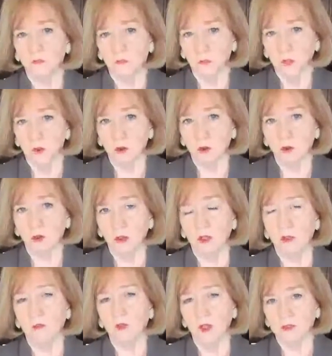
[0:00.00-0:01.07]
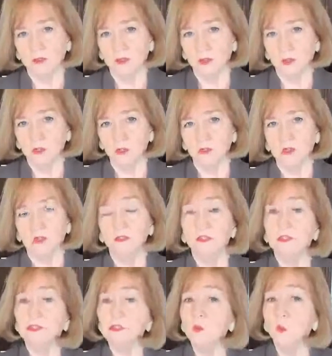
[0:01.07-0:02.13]
their vaccination sites.
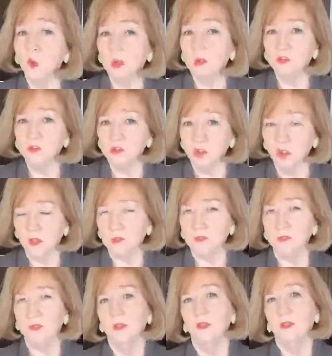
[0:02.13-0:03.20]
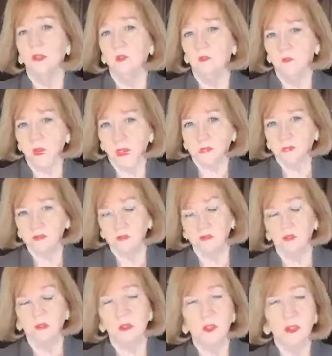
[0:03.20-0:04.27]
That's the one shot
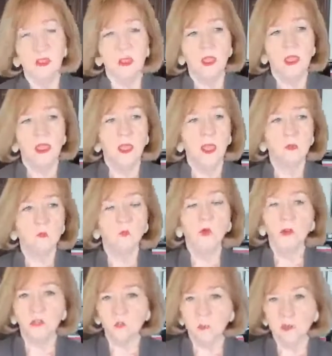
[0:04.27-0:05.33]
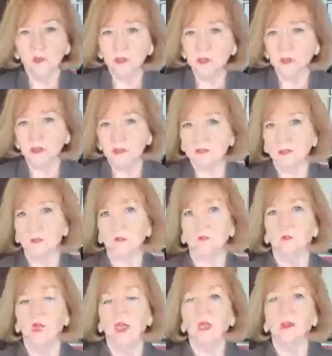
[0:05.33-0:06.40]
vaccine, and we're expecting to get some
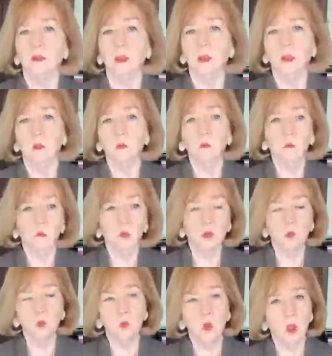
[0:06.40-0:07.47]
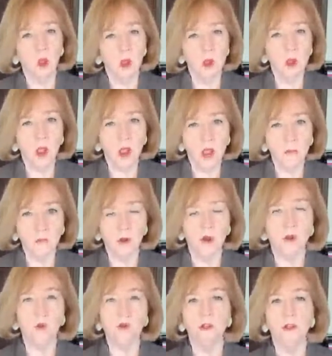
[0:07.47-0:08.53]
of that. You know, our high
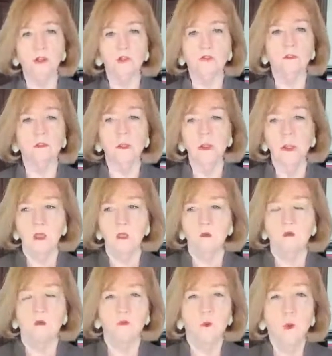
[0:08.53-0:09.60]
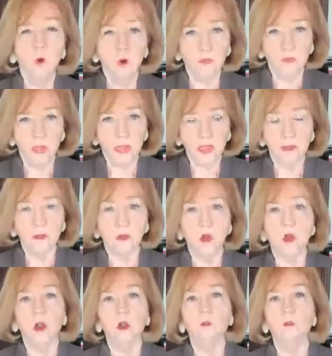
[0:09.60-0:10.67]
priorities for that
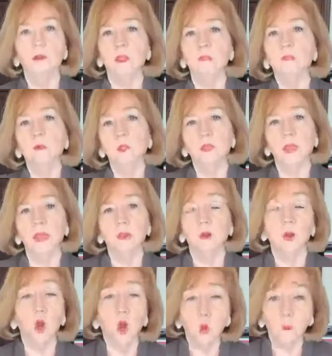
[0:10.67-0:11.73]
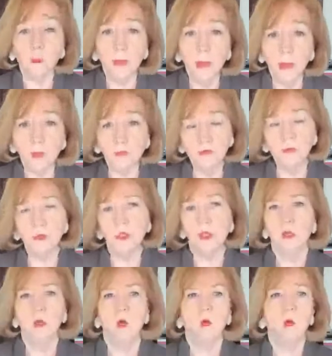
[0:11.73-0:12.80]
are people that are homebound
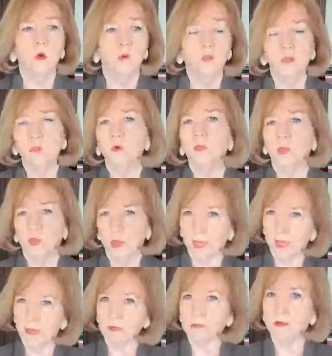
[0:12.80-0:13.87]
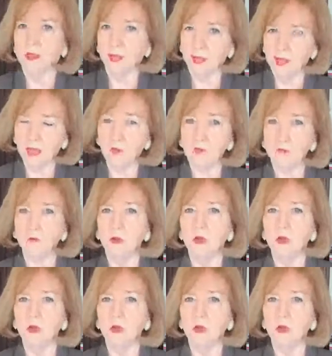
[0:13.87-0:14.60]
or people that can't get out